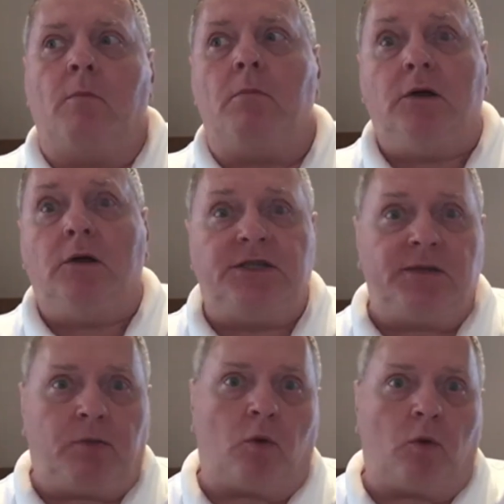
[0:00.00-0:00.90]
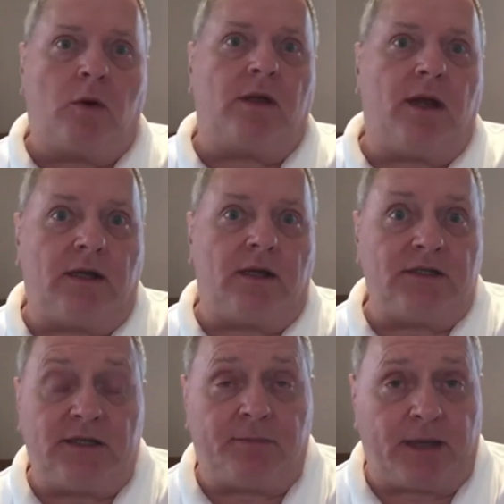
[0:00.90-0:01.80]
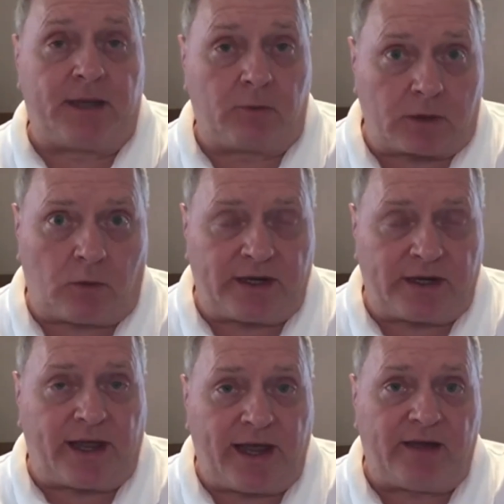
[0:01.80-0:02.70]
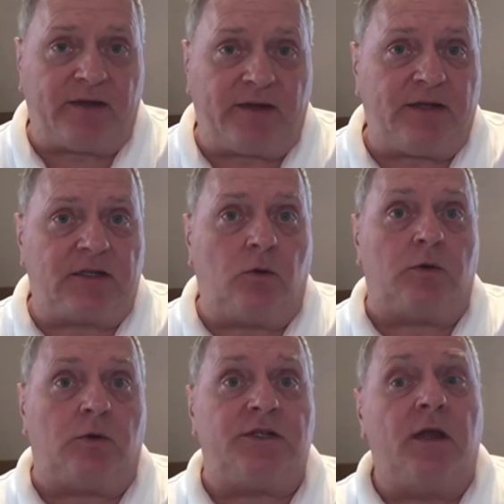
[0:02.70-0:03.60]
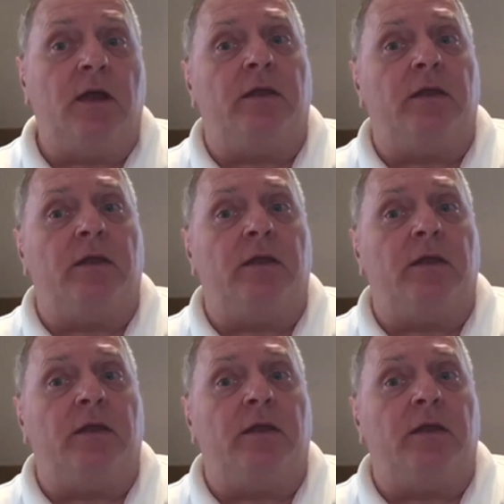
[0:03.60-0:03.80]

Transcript: most important concept that we're going to have in this course.